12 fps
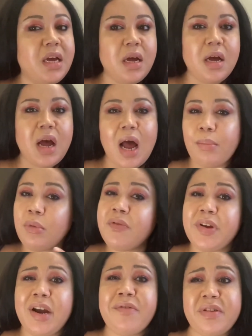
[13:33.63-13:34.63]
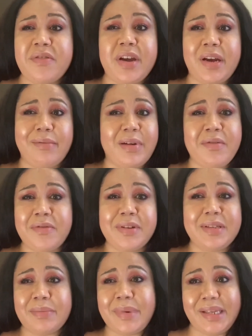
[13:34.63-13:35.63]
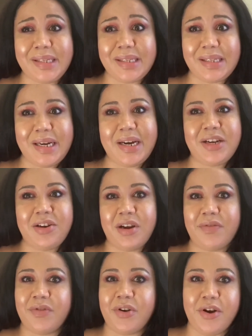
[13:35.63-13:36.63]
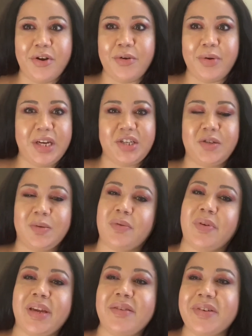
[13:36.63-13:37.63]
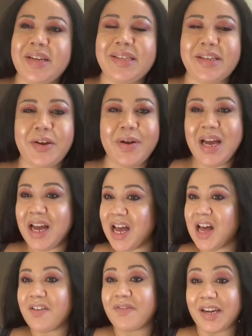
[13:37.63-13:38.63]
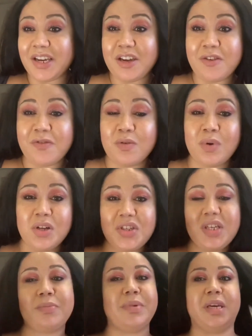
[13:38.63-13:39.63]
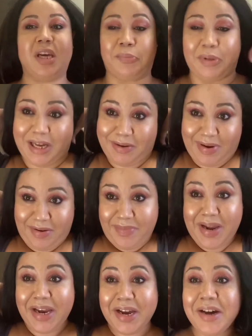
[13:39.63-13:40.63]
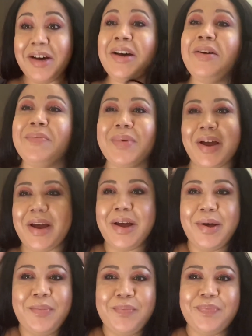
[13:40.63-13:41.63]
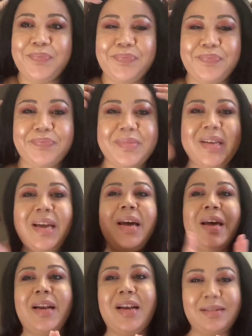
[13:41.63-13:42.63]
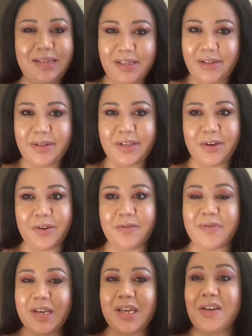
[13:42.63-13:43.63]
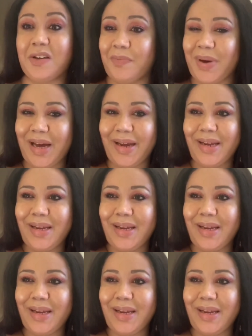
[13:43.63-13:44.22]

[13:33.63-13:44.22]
I'm loving everything. Everything's amazing today. I don't have no issues with anything. So thank you for watching me apply my makeup. Yeah, and I'll see you soon. Thank you. Bye.